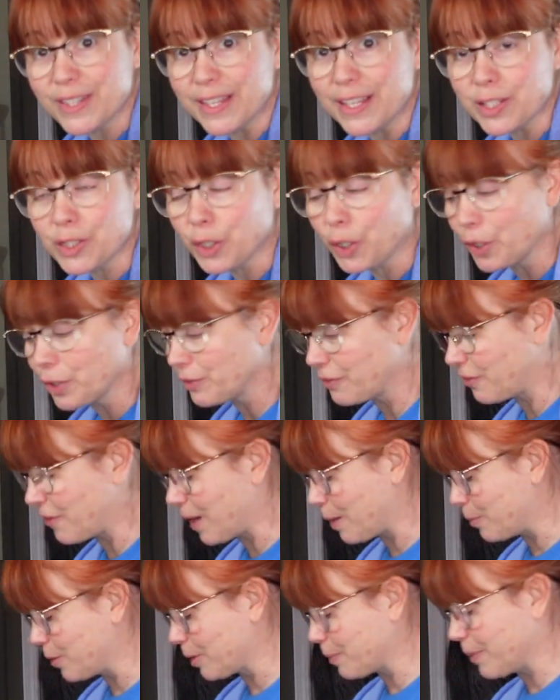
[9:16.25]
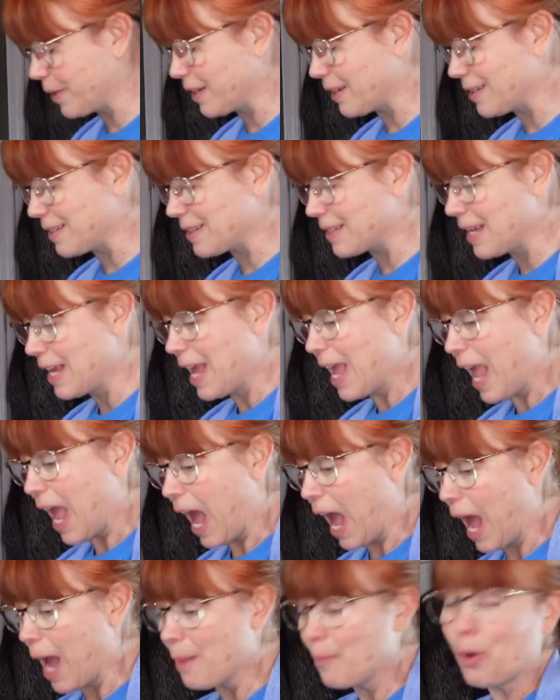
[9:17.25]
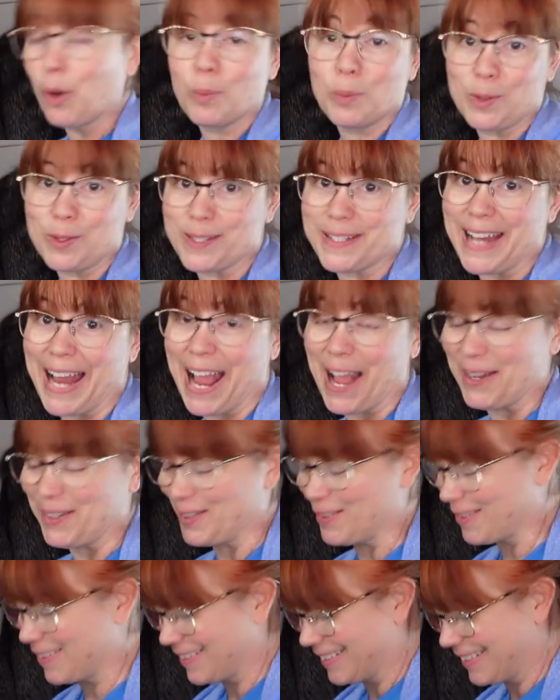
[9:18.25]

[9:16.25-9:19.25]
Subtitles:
this curtain fabric because I'm almost out.